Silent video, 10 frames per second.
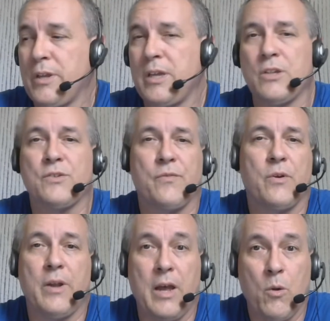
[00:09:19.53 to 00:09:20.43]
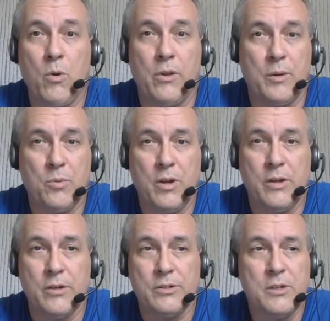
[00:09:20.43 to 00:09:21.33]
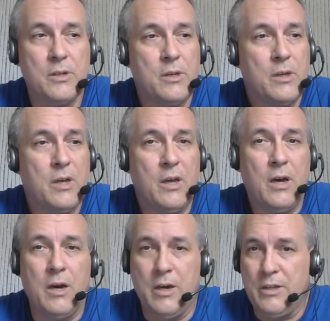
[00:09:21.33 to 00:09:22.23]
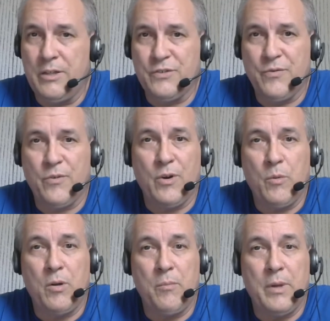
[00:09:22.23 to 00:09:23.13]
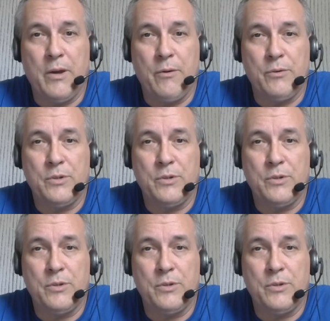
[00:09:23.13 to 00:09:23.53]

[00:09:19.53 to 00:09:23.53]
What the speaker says: It's a very high-quality product. It's very well bound,